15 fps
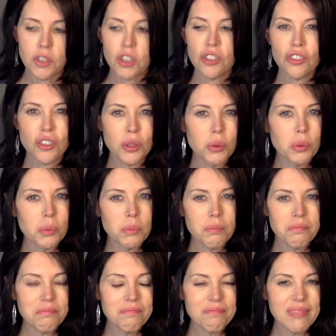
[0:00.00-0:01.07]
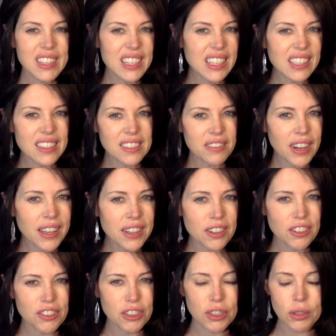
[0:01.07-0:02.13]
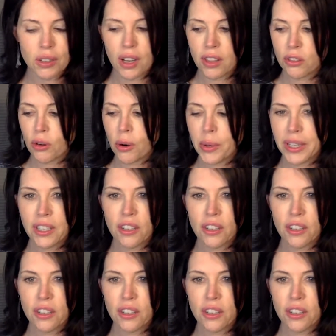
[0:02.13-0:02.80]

suit the needs of others, not throwing